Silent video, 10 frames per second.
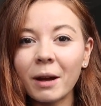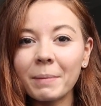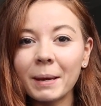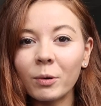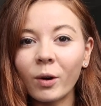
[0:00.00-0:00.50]

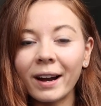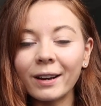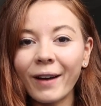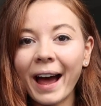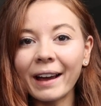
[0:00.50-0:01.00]
people kind
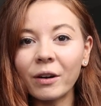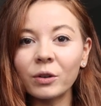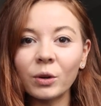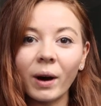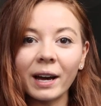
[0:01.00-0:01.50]
of hang
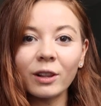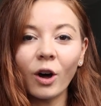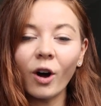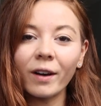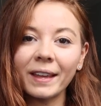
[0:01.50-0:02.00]
on quite a
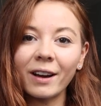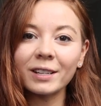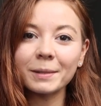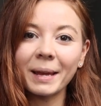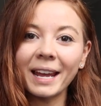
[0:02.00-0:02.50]
lot, and they
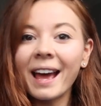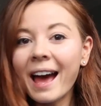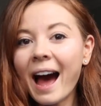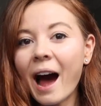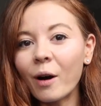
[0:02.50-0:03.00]
ask me,
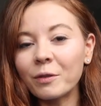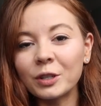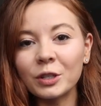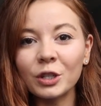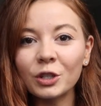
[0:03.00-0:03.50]
how
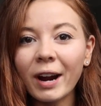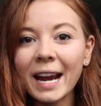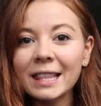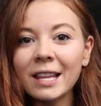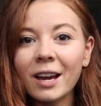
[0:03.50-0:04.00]
often do you
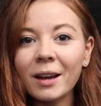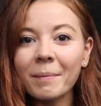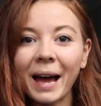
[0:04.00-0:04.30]
train them?